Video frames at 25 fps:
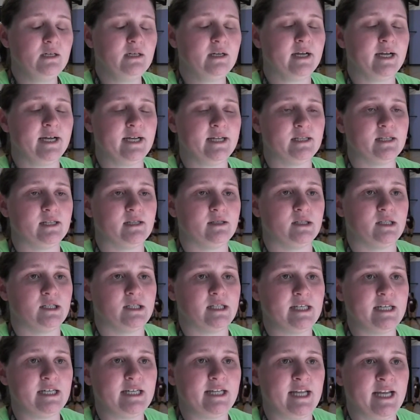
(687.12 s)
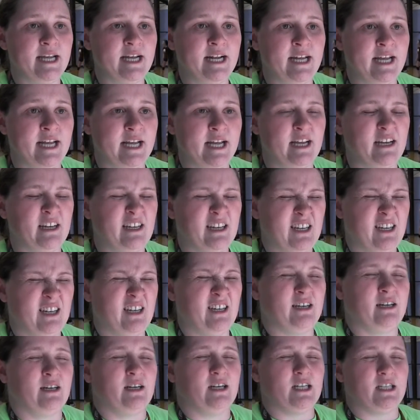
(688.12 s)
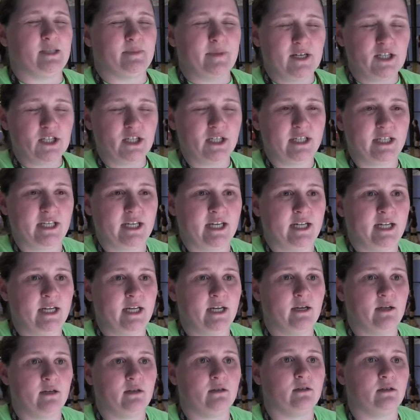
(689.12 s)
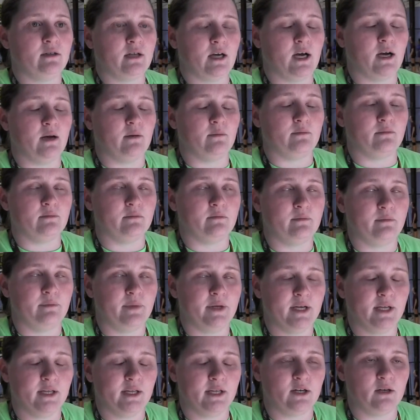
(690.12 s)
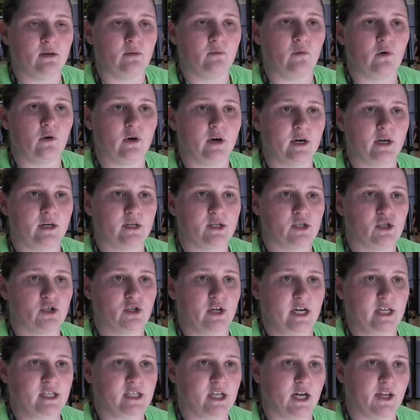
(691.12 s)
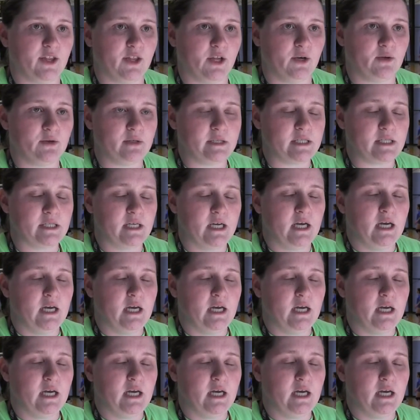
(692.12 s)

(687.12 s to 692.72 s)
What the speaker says: Again, D, and E, especially D and E, be a little more strict on this.